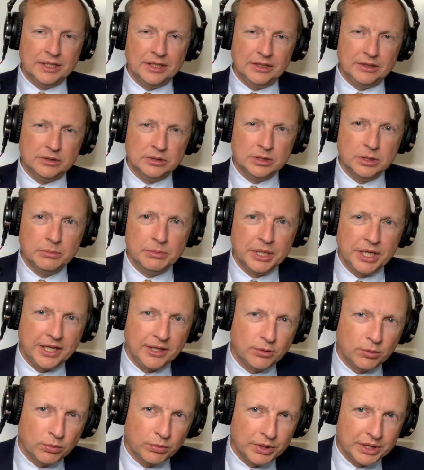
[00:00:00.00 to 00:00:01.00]

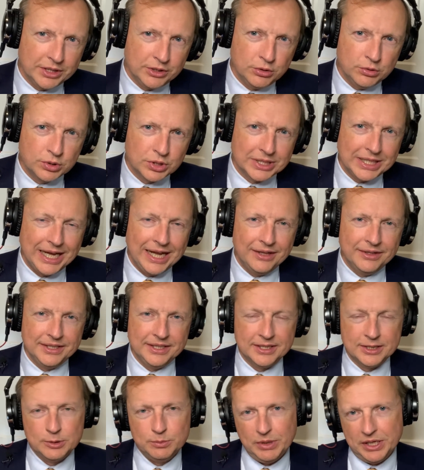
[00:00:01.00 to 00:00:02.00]
eliminate or reduce down the
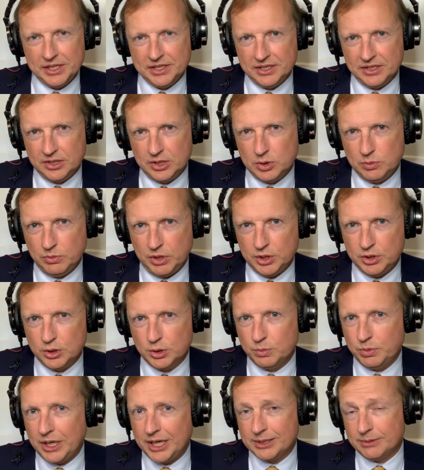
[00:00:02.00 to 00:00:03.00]
expenses as much
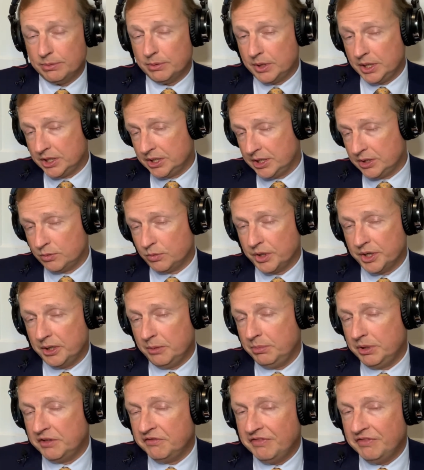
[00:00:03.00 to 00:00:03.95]
as possible, because that's one of the big